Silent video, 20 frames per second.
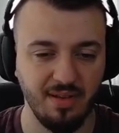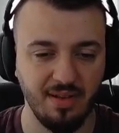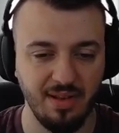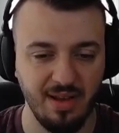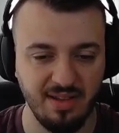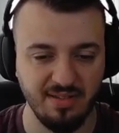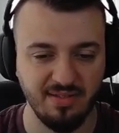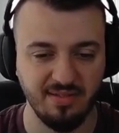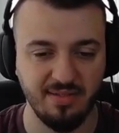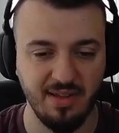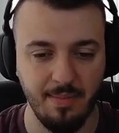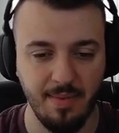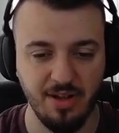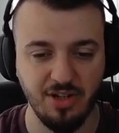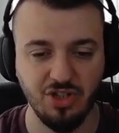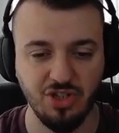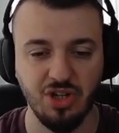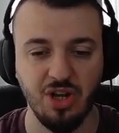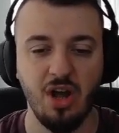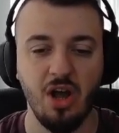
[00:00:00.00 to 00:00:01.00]
less
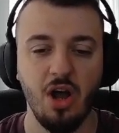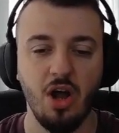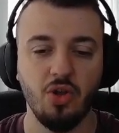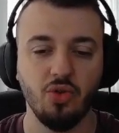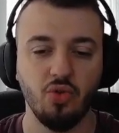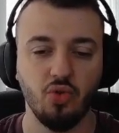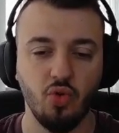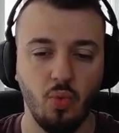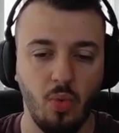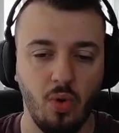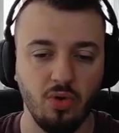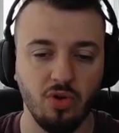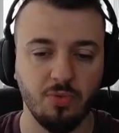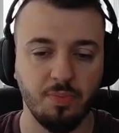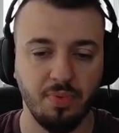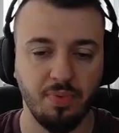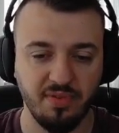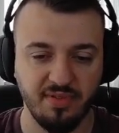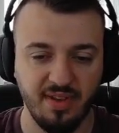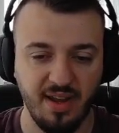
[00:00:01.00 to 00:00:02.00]
damage to the
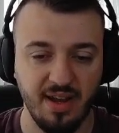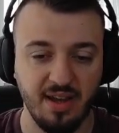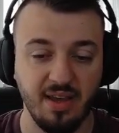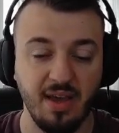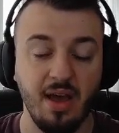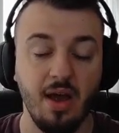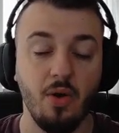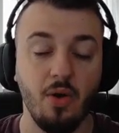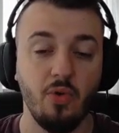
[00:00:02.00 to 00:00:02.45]
Warlock per stack.